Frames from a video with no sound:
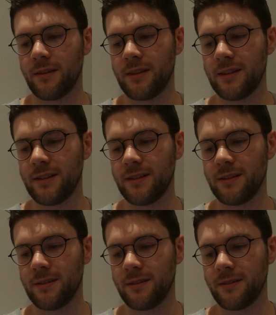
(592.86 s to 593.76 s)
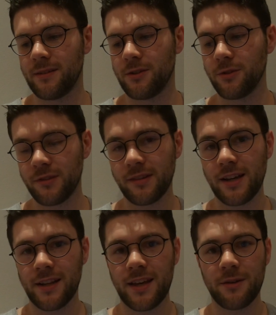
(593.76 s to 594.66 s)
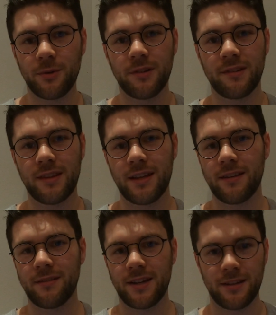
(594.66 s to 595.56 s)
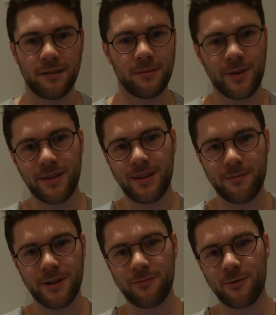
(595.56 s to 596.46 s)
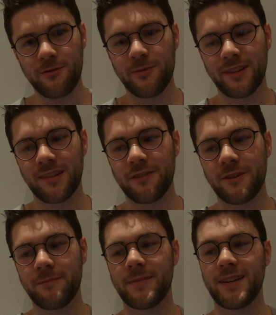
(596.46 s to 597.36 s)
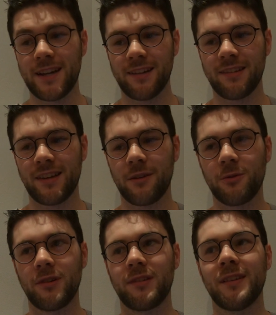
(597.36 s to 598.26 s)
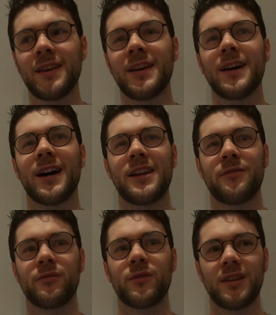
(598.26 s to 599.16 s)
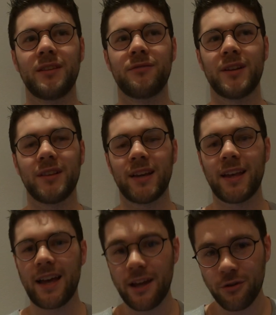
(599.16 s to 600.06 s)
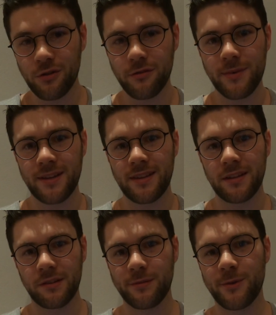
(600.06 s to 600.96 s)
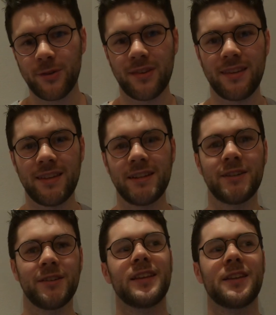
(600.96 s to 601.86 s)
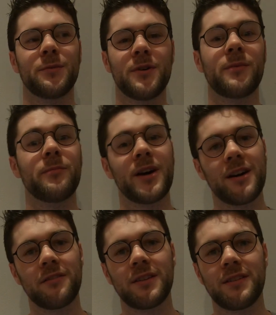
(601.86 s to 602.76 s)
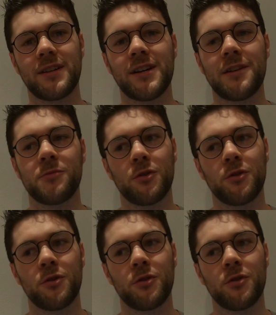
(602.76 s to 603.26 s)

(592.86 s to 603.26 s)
The good side of that was that I didn't spend any money moving my stuff up. The downside was I never really felt like I had all of my things for most of the year. And as well, my partner at the time,